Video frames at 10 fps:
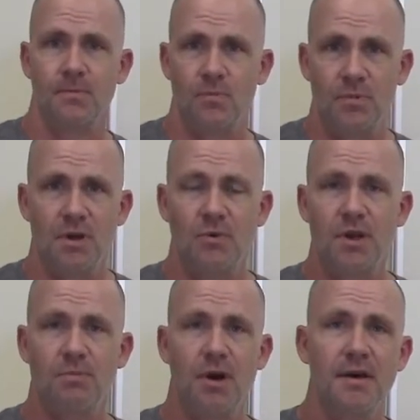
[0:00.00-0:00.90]
You know, we
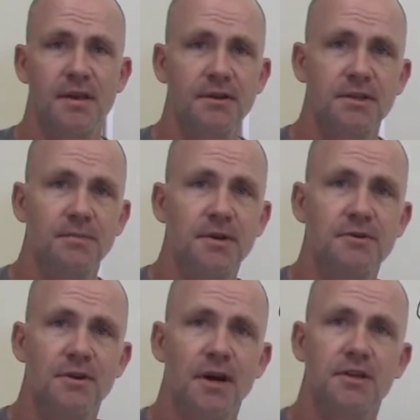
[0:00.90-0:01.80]
could probably use some
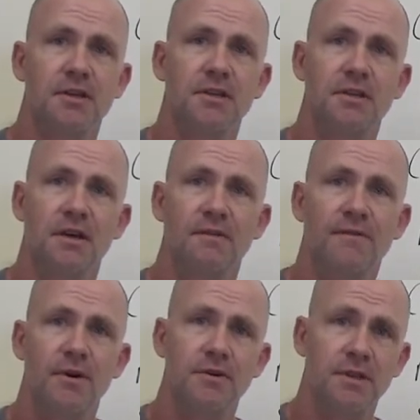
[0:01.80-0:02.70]
introductions to
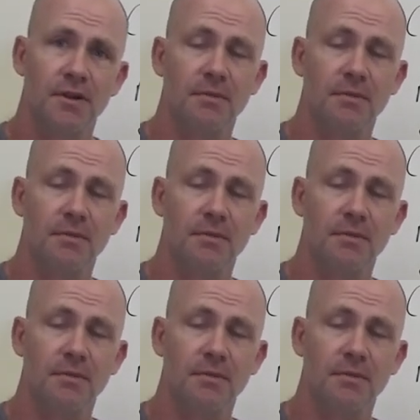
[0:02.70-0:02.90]
folks there.